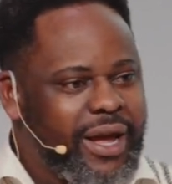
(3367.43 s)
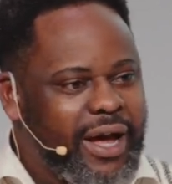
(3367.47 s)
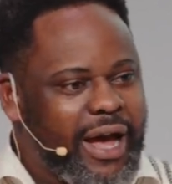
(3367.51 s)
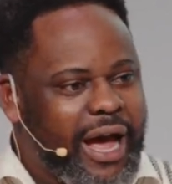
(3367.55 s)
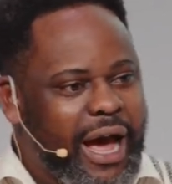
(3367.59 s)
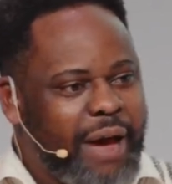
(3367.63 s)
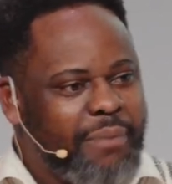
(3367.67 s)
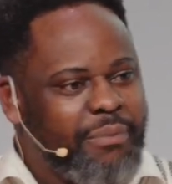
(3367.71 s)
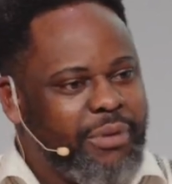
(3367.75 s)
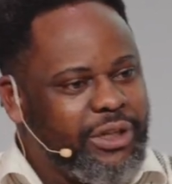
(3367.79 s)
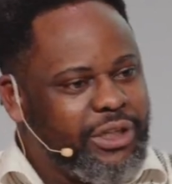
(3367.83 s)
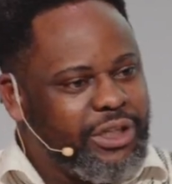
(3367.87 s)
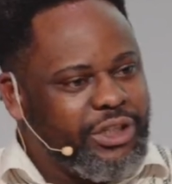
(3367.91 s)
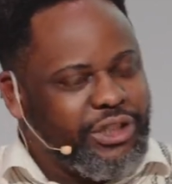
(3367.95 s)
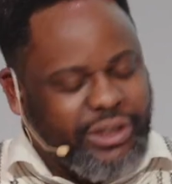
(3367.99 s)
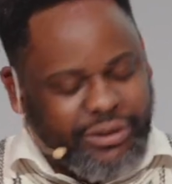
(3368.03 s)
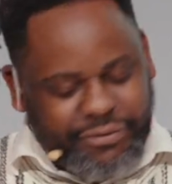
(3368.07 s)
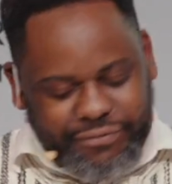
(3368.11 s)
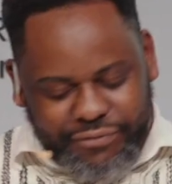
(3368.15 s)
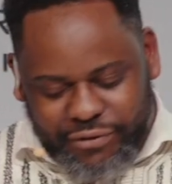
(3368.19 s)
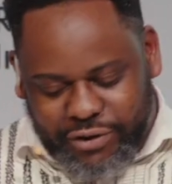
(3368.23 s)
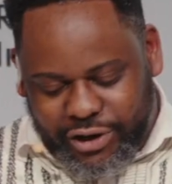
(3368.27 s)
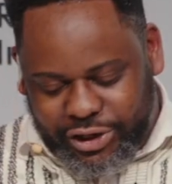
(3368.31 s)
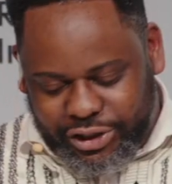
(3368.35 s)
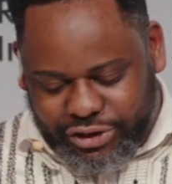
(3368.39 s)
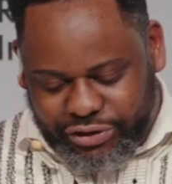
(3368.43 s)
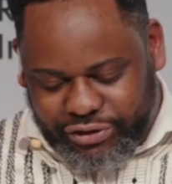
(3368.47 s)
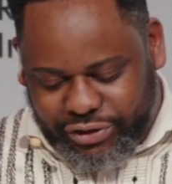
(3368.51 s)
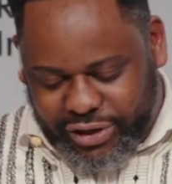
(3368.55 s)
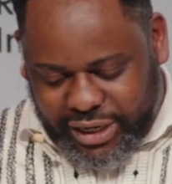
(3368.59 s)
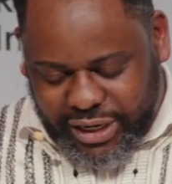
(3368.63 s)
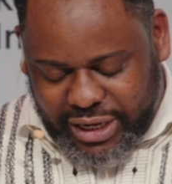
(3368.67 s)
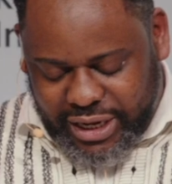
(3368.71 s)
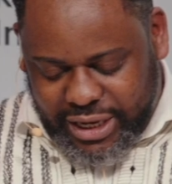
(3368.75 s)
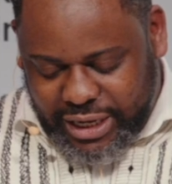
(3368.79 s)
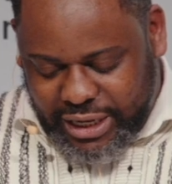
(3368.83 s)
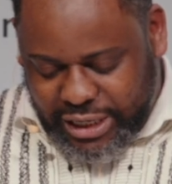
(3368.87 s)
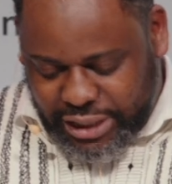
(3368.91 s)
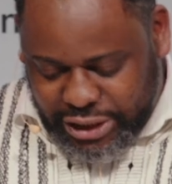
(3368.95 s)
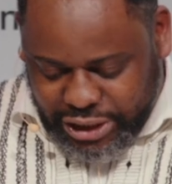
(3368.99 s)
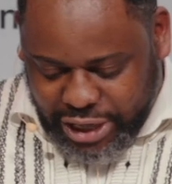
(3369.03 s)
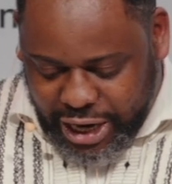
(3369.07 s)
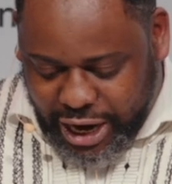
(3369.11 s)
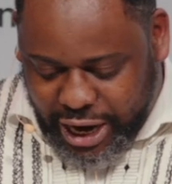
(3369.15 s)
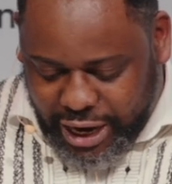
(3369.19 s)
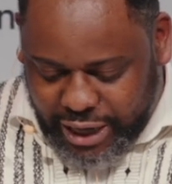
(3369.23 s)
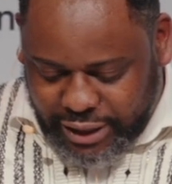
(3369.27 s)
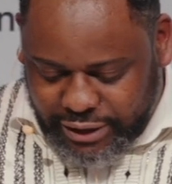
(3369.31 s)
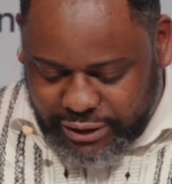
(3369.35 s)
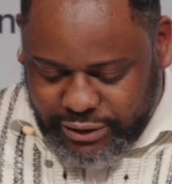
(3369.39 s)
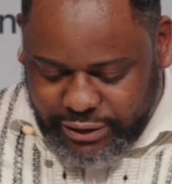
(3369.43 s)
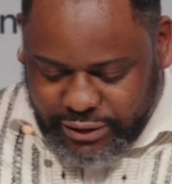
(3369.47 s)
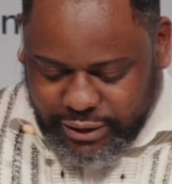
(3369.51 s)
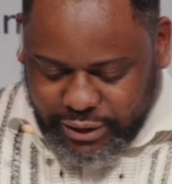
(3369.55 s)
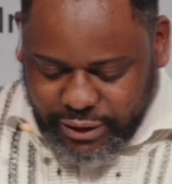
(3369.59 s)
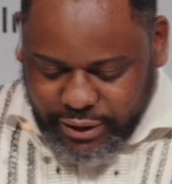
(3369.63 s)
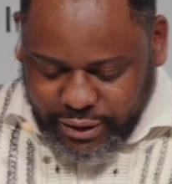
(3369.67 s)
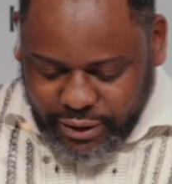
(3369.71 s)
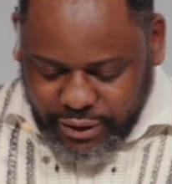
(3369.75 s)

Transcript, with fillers: Abolition forgery does.